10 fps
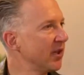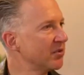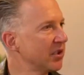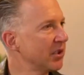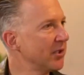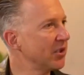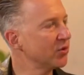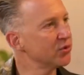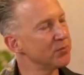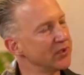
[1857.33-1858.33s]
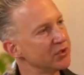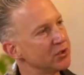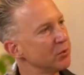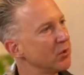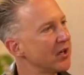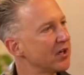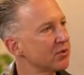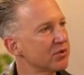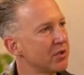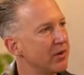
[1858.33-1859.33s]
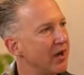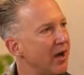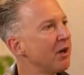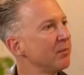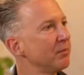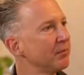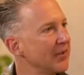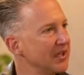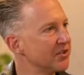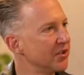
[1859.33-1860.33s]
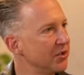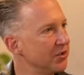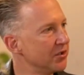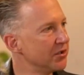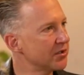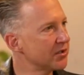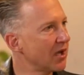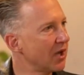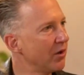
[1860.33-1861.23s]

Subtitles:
and commercials, because your work is also an art institution. So,